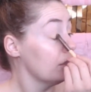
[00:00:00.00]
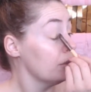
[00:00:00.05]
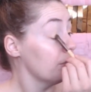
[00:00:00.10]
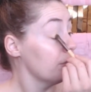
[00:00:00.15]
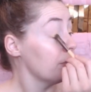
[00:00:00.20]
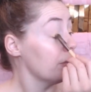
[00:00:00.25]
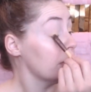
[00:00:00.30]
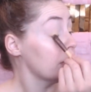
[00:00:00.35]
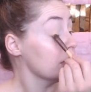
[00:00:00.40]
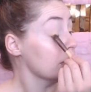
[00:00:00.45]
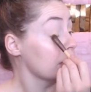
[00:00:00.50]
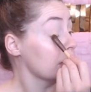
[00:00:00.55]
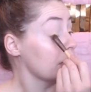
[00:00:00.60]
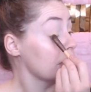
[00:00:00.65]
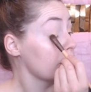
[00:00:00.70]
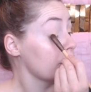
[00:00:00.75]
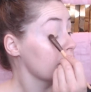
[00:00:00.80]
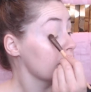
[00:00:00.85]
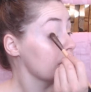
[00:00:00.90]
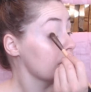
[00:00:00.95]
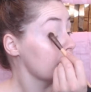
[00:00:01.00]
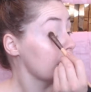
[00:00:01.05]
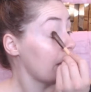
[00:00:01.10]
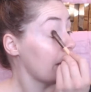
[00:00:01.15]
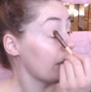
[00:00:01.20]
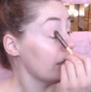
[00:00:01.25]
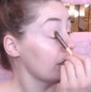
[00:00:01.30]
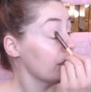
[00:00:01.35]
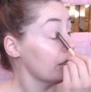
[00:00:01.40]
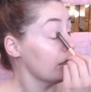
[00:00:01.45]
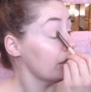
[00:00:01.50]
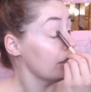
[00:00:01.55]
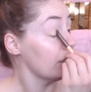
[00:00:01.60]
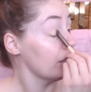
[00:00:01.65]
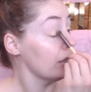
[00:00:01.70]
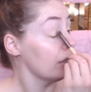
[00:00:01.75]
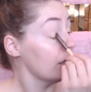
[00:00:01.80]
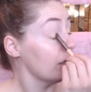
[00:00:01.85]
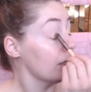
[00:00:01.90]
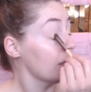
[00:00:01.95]
because I noticed that
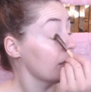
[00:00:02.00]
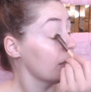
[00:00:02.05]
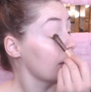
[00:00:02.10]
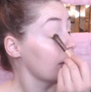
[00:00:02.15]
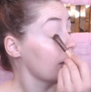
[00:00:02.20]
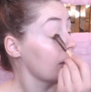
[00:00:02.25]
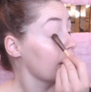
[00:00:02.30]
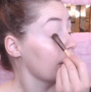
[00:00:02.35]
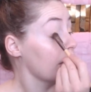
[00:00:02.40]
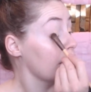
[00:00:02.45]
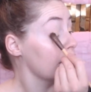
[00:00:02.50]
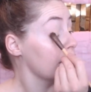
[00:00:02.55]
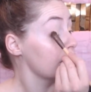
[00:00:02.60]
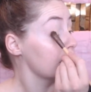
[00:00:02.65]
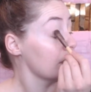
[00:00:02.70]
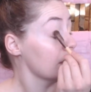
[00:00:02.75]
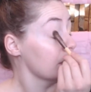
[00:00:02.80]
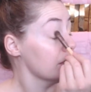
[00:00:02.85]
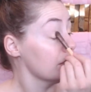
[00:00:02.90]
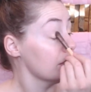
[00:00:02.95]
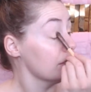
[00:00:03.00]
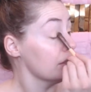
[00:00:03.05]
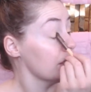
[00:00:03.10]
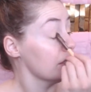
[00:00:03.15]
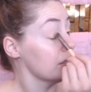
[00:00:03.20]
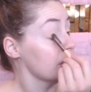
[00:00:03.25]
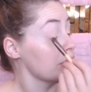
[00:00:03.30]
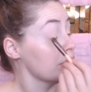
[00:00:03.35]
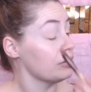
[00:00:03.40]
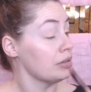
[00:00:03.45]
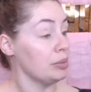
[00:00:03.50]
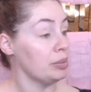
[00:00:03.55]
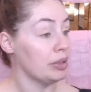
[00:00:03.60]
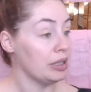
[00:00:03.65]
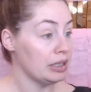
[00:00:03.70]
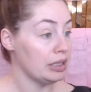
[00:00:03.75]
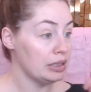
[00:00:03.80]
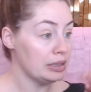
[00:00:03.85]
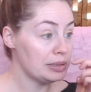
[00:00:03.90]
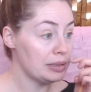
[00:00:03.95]
I get tons and tons of
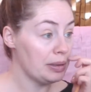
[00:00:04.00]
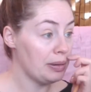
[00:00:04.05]
replays,